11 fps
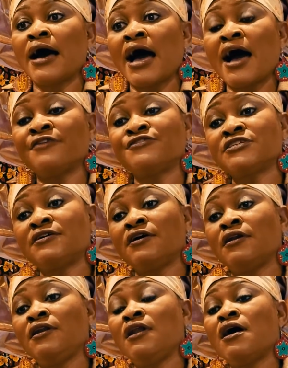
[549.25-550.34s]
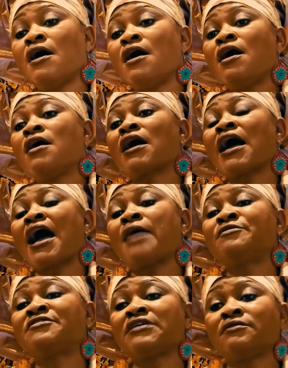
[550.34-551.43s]
After a long
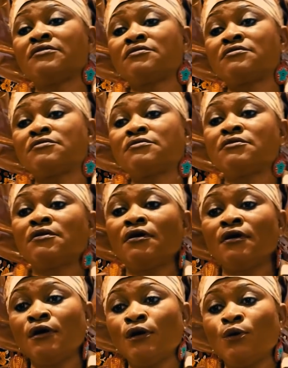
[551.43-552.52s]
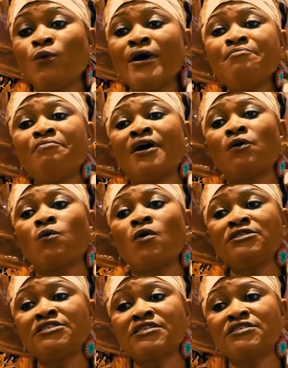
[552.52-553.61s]
absence, Luemba
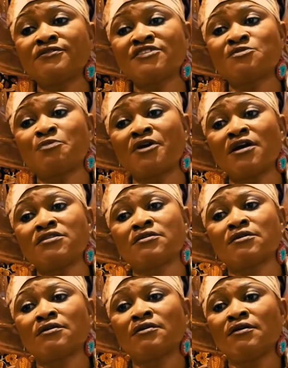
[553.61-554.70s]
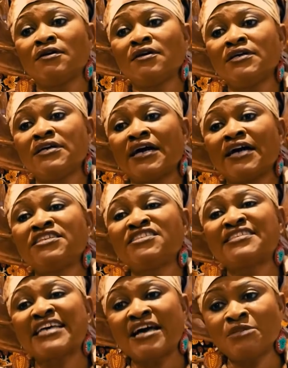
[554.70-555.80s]
wondered of his brother and
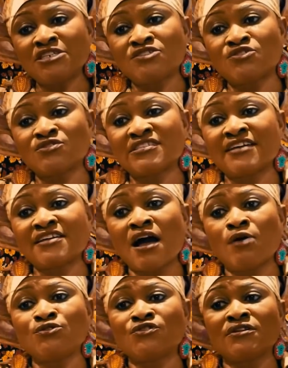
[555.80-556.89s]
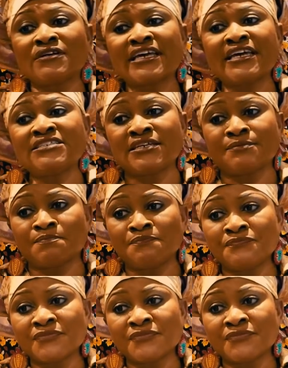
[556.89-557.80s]
determined to set out to locate him.